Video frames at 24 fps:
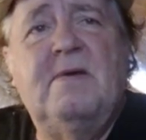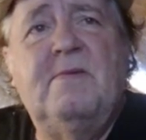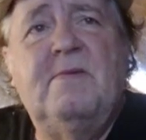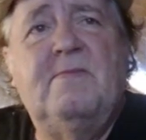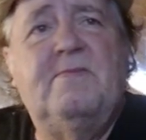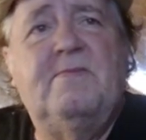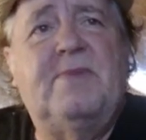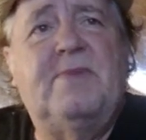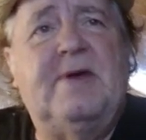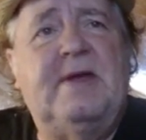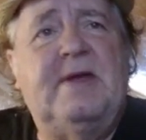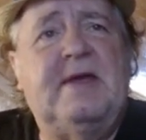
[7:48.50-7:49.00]

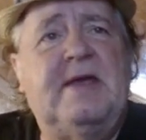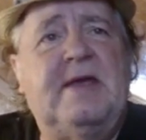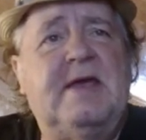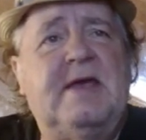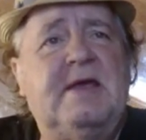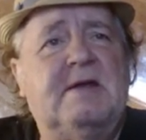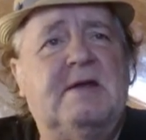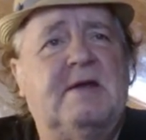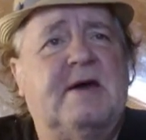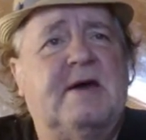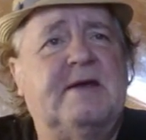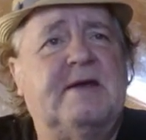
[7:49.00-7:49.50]
but he
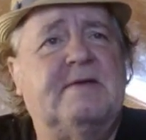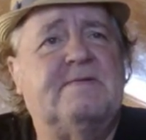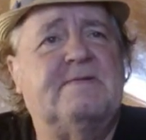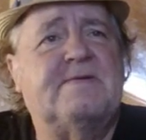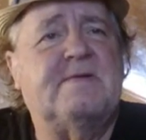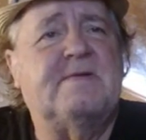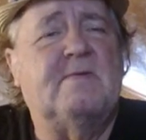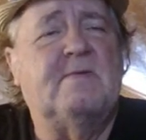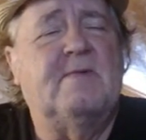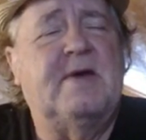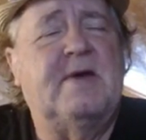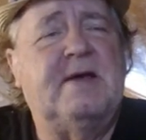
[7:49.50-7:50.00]
likes
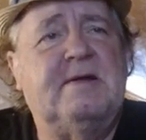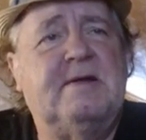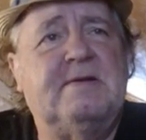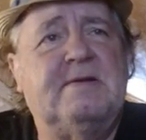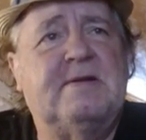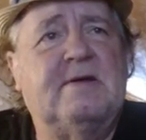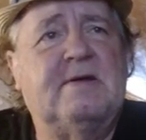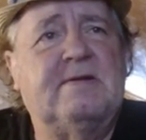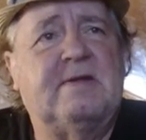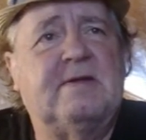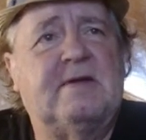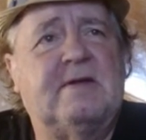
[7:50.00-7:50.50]
to wait
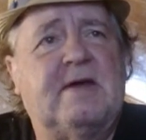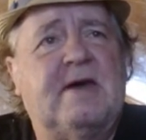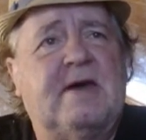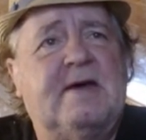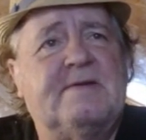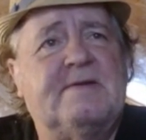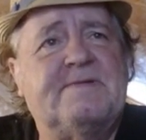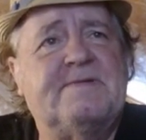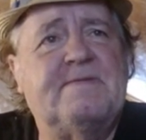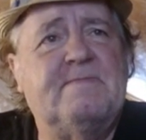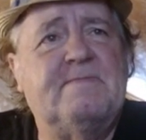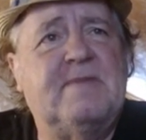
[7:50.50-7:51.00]
until the
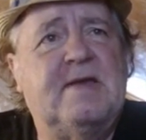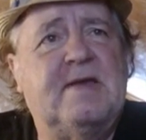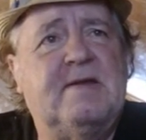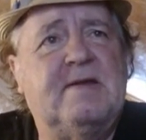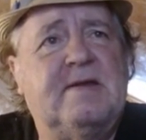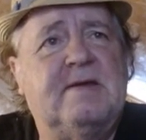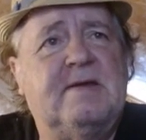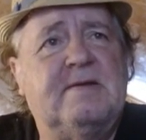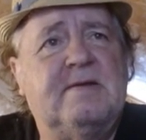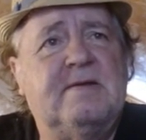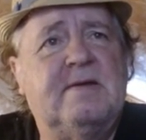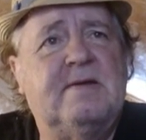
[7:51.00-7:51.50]
last
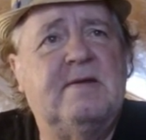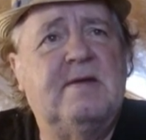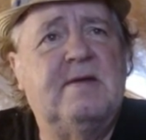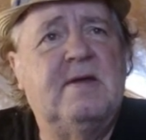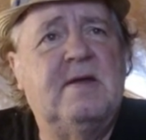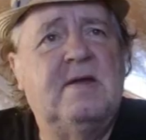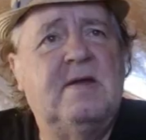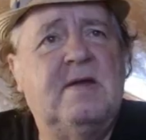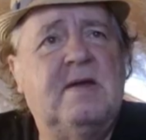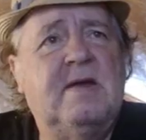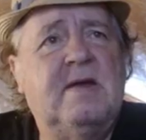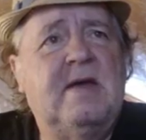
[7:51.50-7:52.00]
minute,
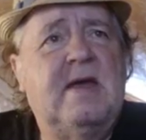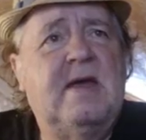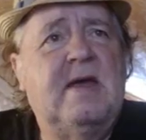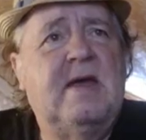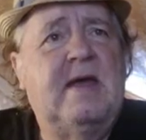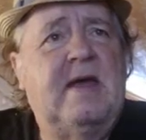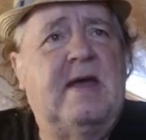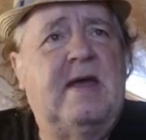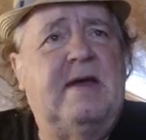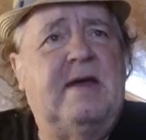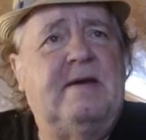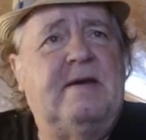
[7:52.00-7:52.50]

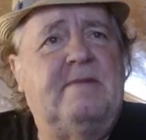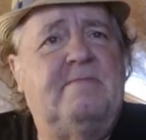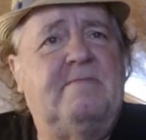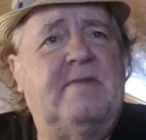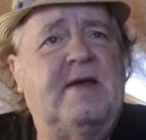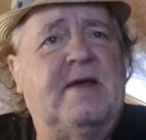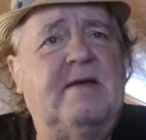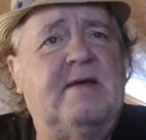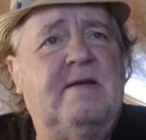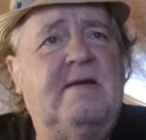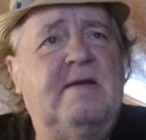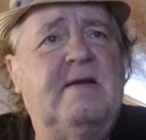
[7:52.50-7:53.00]

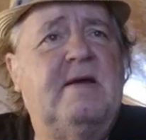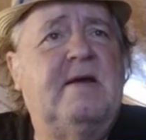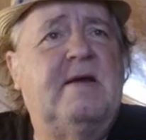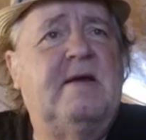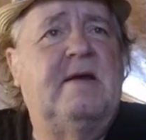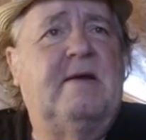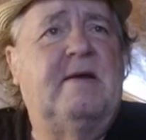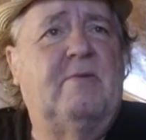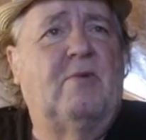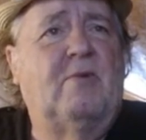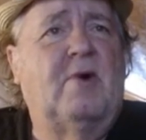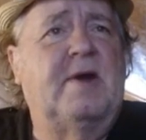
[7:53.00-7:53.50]
and
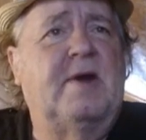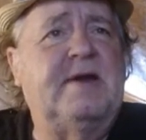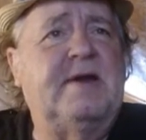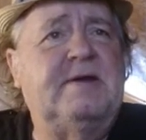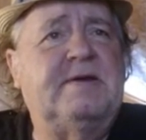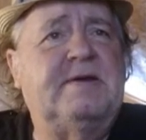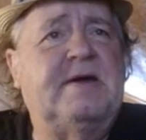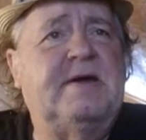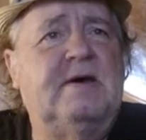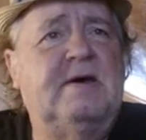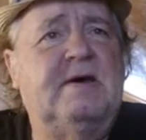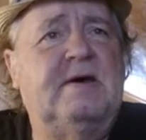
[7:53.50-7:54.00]
what it
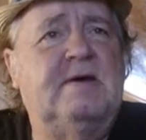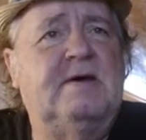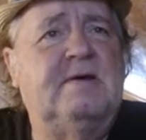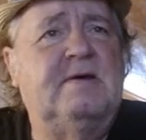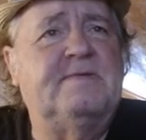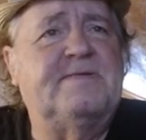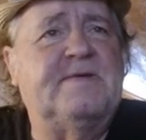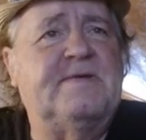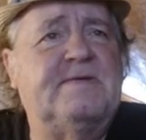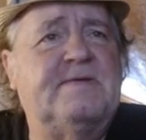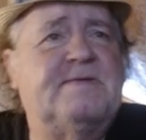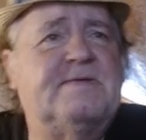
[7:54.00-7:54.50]

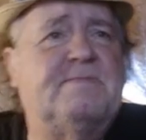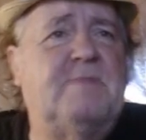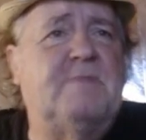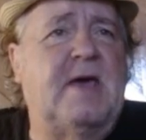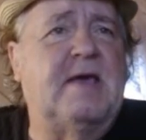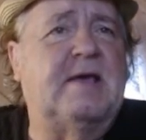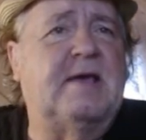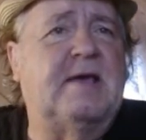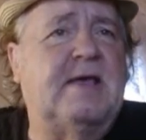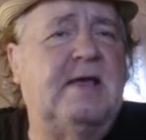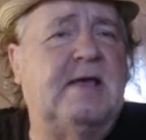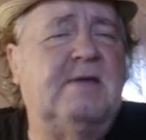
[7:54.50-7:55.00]
does is
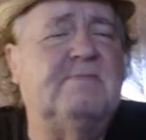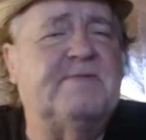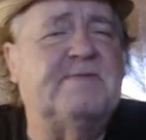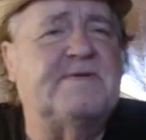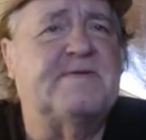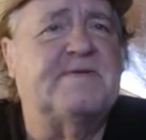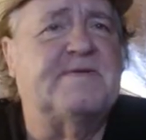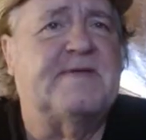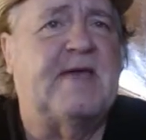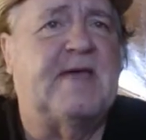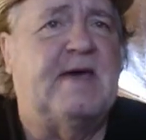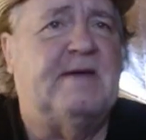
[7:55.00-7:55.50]
make him
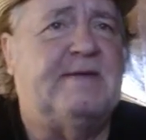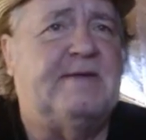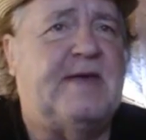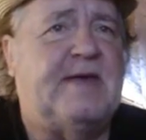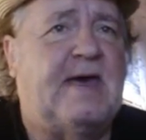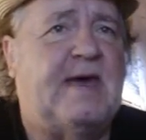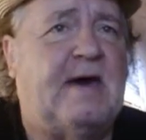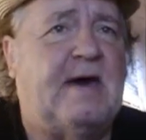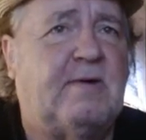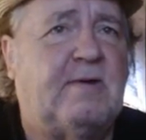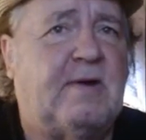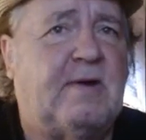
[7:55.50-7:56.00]
stand
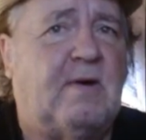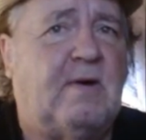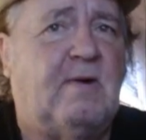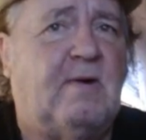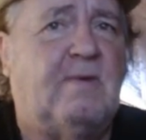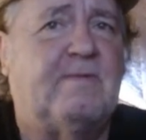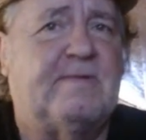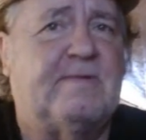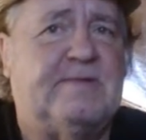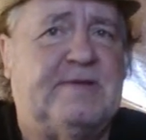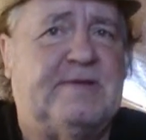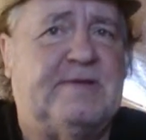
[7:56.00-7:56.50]
out
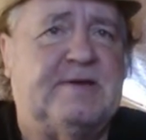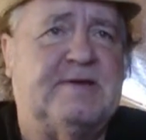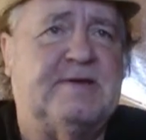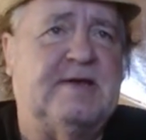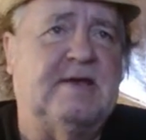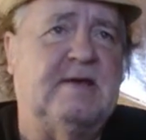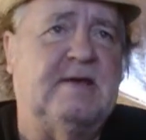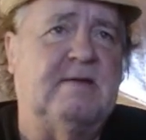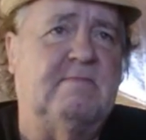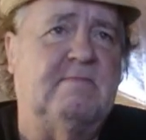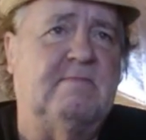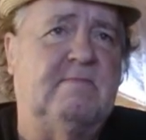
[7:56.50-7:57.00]
over the
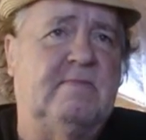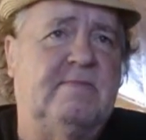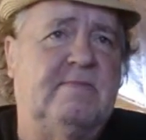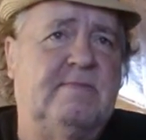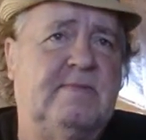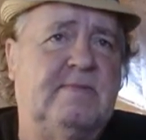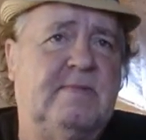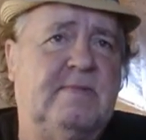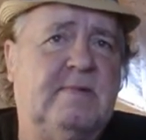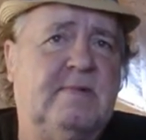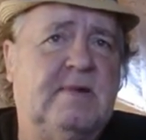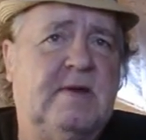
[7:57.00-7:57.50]
team.
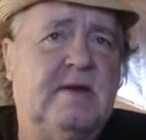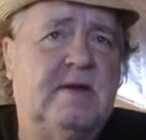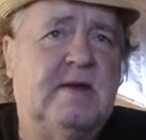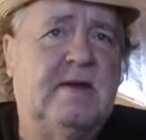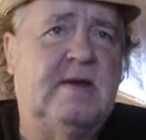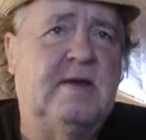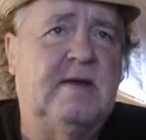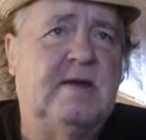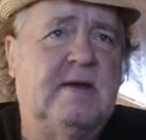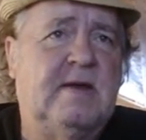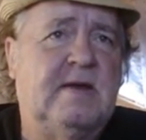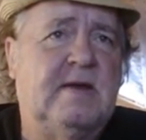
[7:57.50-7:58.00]

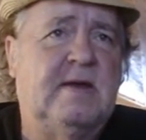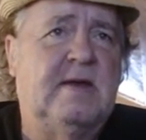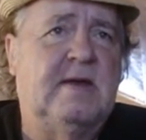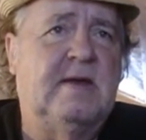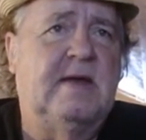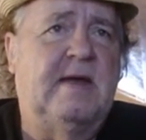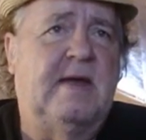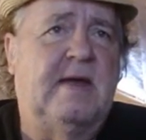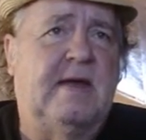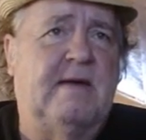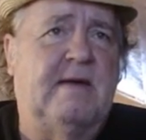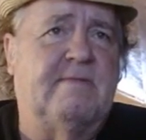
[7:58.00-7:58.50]

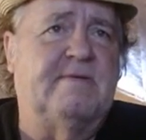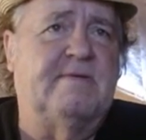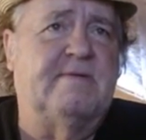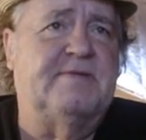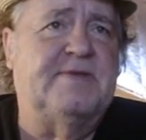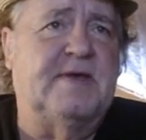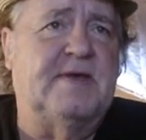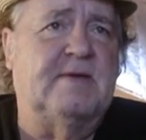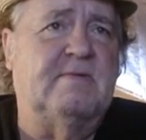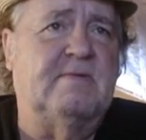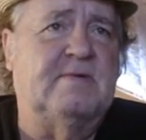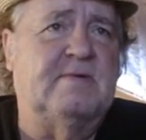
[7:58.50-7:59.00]

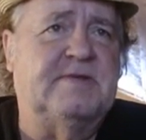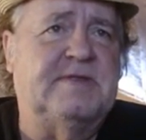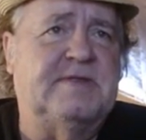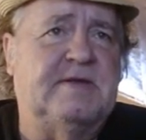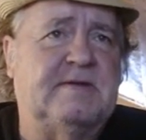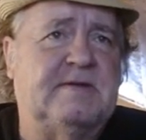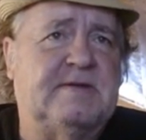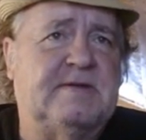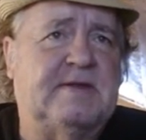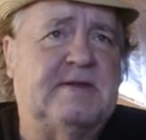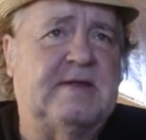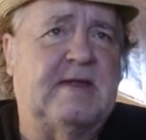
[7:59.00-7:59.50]
Everything with the
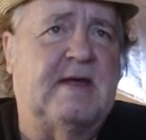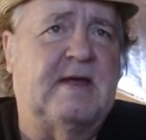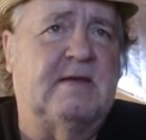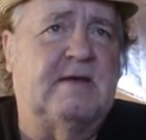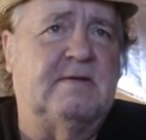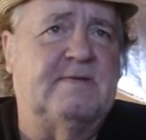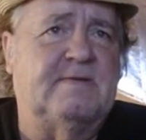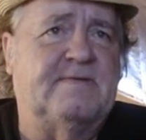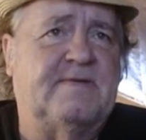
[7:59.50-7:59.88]
Dallas